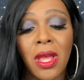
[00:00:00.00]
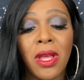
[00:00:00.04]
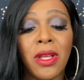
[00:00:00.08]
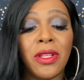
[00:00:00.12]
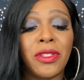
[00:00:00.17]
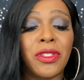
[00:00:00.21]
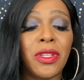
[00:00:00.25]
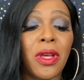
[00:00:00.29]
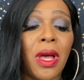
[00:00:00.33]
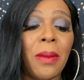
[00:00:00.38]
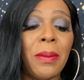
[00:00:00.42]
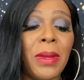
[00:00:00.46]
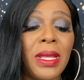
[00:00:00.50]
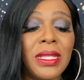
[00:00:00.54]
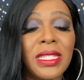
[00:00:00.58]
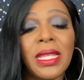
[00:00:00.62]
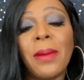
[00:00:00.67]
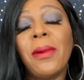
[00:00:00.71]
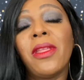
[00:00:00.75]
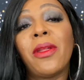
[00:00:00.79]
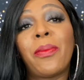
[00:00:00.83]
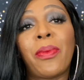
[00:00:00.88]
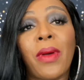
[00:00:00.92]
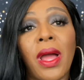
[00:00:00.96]
So, I mean, some
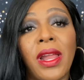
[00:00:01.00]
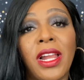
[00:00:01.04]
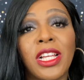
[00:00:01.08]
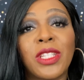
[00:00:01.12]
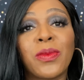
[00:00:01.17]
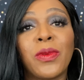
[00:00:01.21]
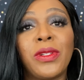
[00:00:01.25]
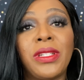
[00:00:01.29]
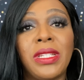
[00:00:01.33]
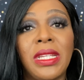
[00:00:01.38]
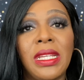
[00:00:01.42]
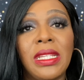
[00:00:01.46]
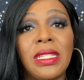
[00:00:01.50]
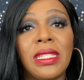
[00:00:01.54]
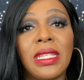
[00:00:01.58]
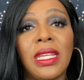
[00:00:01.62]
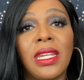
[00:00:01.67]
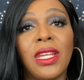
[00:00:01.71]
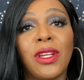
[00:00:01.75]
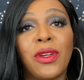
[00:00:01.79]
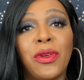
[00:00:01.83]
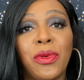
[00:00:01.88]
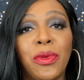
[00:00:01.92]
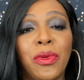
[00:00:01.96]
of the products were decent
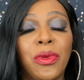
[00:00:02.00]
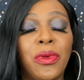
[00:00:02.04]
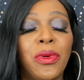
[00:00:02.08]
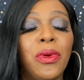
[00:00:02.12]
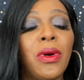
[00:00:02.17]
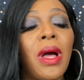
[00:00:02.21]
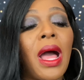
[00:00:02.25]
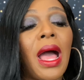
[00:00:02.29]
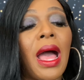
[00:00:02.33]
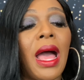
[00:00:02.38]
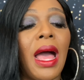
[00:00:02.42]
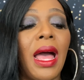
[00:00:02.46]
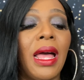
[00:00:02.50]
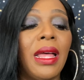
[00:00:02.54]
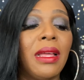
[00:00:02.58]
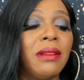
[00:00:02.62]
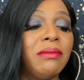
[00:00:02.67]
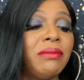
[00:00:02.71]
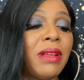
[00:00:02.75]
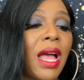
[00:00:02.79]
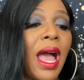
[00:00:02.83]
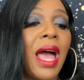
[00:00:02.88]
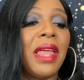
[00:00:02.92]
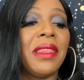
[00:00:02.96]
and cool. I,
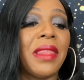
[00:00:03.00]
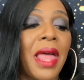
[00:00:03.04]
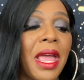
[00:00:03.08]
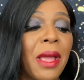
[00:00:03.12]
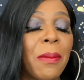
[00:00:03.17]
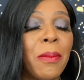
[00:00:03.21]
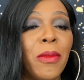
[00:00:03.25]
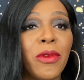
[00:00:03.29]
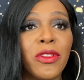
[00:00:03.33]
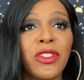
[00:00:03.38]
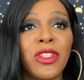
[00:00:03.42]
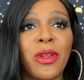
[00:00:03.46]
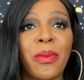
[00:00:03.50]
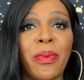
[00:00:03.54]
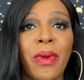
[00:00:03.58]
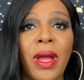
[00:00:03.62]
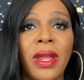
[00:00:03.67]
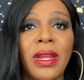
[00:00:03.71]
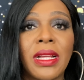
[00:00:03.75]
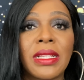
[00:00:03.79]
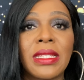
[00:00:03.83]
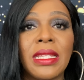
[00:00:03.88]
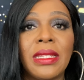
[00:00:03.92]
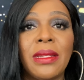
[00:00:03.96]
I like most of the
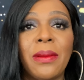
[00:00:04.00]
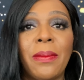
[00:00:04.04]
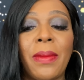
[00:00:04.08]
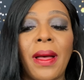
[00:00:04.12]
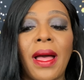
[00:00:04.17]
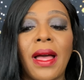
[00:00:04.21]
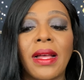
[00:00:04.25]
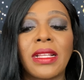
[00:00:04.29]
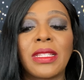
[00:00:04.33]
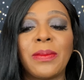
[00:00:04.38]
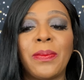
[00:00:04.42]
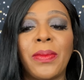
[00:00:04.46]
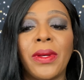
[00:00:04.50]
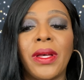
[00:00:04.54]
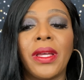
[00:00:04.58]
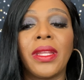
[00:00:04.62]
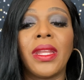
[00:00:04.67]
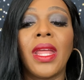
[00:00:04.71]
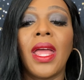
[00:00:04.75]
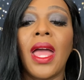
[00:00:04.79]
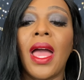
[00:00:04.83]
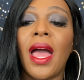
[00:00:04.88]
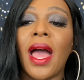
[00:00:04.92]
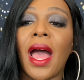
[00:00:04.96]
products in the box,
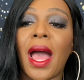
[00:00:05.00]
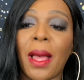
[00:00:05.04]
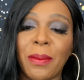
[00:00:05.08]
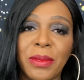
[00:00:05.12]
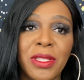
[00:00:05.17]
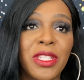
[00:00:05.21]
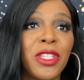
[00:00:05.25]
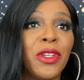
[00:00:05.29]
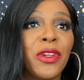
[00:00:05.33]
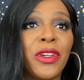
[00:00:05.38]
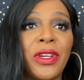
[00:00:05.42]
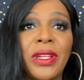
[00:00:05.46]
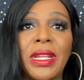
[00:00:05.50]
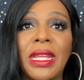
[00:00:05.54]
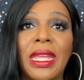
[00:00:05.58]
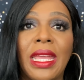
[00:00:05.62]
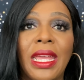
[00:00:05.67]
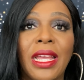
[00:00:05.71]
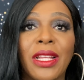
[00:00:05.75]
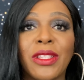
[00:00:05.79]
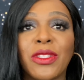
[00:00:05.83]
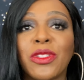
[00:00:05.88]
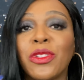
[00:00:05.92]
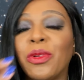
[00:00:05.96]
but I'm still going to
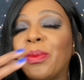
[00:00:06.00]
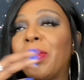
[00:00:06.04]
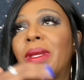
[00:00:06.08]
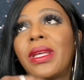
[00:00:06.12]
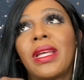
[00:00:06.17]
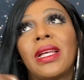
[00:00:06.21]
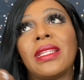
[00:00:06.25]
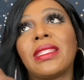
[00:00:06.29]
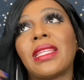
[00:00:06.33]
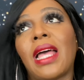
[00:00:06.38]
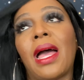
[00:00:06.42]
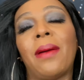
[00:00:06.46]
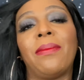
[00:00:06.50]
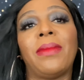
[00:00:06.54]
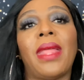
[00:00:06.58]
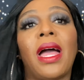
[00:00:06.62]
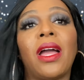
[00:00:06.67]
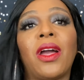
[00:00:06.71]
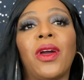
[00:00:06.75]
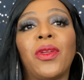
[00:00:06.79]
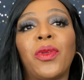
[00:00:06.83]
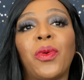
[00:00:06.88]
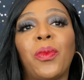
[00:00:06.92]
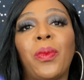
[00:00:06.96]
cancel because I'm not
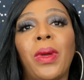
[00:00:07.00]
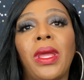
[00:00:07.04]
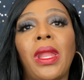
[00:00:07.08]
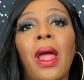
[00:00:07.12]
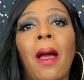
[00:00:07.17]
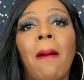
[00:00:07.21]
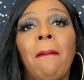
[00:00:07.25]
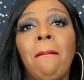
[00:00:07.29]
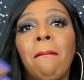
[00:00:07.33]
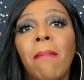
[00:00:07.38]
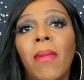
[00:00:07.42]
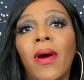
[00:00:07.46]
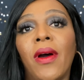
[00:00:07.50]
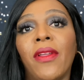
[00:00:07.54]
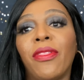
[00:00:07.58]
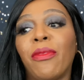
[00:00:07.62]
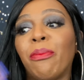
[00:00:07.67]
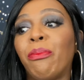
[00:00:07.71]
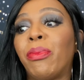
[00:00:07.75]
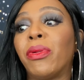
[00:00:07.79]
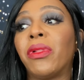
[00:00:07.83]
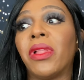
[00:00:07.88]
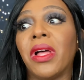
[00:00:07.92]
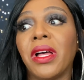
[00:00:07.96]
going to wait a
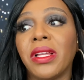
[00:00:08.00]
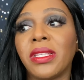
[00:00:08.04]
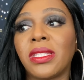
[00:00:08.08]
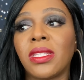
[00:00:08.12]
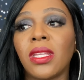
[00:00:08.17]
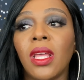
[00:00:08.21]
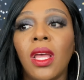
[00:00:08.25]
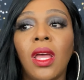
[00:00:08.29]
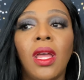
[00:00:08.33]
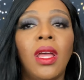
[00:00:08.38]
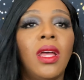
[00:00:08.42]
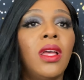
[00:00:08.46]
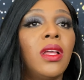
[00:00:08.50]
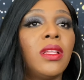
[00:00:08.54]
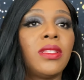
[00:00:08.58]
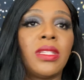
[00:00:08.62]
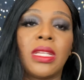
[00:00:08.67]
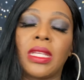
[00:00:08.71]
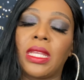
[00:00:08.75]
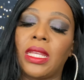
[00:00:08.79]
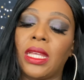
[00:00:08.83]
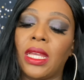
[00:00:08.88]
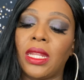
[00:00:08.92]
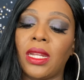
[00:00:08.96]
month plus
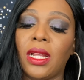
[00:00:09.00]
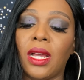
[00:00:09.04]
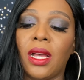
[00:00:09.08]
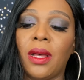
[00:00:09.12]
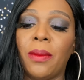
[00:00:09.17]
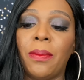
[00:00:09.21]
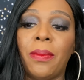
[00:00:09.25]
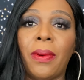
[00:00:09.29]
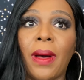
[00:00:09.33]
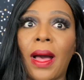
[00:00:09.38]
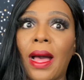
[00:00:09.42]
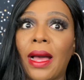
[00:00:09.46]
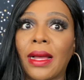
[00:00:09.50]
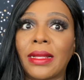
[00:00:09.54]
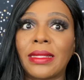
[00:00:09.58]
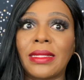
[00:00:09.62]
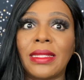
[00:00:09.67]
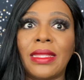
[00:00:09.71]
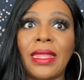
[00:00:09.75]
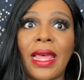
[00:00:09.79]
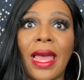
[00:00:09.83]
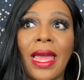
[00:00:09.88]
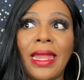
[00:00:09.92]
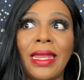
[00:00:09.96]
to get a box
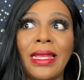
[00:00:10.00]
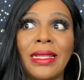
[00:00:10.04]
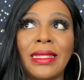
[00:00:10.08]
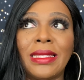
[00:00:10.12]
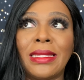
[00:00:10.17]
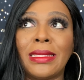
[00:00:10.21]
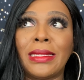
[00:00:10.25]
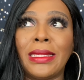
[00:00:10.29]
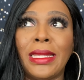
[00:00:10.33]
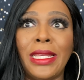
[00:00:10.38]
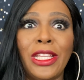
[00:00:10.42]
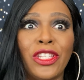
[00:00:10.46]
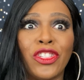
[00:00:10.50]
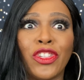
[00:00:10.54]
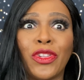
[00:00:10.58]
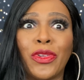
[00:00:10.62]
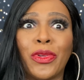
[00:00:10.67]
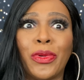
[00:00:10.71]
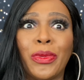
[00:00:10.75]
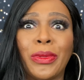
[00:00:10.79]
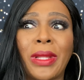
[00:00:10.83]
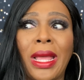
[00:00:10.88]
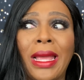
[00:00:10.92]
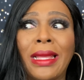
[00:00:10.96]
that is
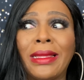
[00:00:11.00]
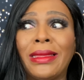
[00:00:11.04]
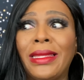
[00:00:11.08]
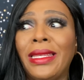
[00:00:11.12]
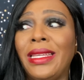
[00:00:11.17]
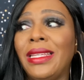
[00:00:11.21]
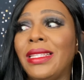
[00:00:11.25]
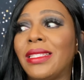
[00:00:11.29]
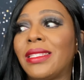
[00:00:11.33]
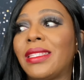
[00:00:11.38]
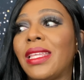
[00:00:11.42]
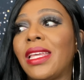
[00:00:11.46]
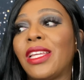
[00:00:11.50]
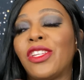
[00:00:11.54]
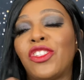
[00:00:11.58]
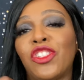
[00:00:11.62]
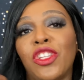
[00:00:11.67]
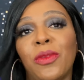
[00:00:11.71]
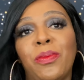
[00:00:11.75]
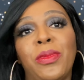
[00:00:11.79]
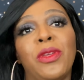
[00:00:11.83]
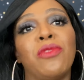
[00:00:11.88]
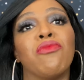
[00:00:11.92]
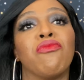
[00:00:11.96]
seasonal. Like these things
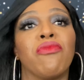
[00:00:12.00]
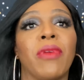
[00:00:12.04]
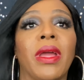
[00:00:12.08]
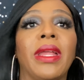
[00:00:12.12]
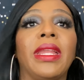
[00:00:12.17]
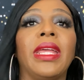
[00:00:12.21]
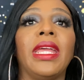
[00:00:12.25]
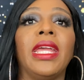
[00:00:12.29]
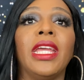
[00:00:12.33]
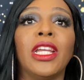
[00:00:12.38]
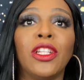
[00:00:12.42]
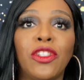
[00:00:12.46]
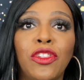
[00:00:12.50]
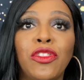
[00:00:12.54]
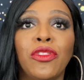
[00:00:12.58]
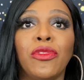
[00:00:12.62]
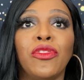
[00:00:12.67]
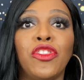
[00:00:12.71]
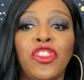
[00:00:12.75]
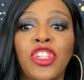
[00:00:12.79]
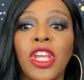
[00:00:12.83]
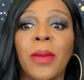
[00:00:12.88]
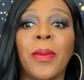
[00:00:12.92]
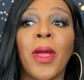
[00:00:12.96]
should be ready to
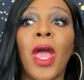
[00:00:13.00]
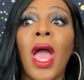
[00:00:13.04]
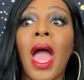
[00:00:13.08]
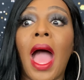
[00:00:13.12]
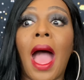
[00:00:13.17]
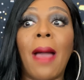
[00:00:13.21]
ship.